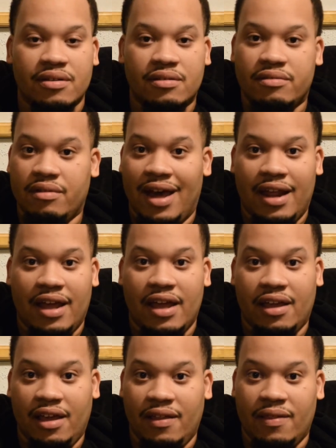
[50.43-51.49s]
you got to hang
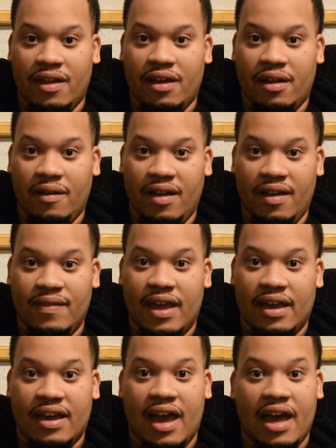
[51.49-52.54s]
in there, and that
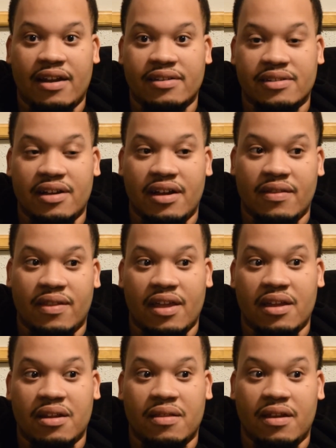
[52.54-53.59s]
God is there at the end
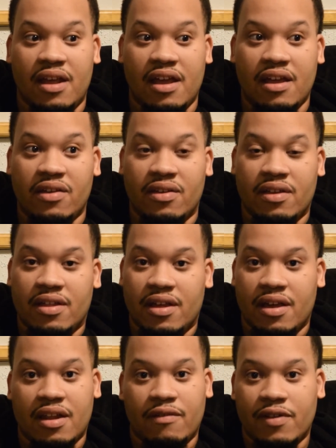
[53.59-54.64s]
of the day.
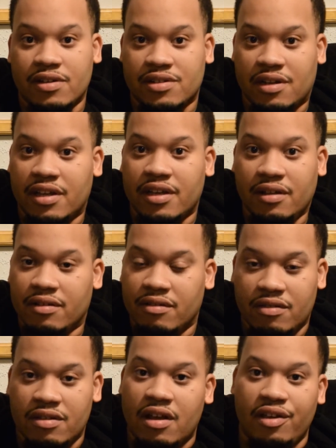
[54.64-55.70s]
And eventually,
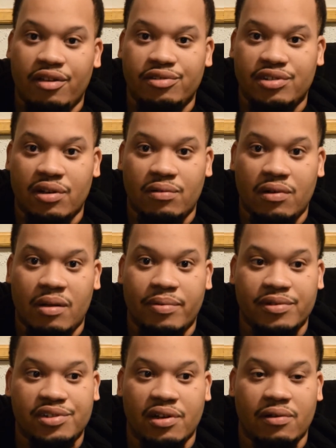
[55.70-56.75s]
he'll show up and
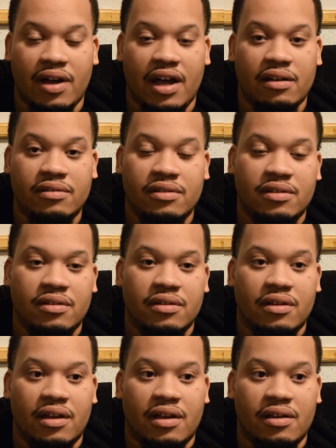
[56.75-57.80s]
show out.
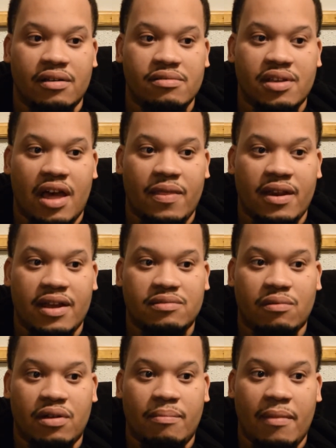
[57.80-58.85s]
So I think that's one
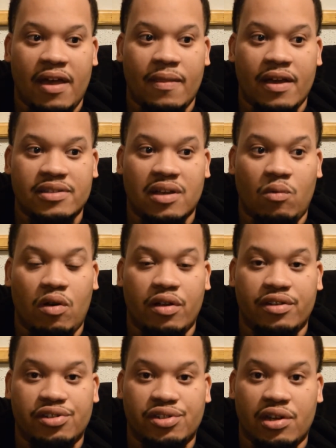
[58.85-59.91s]
of the main things I want to
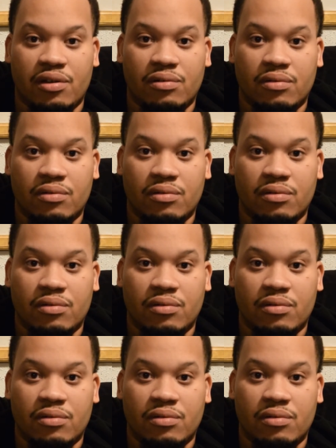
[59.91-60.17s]
show.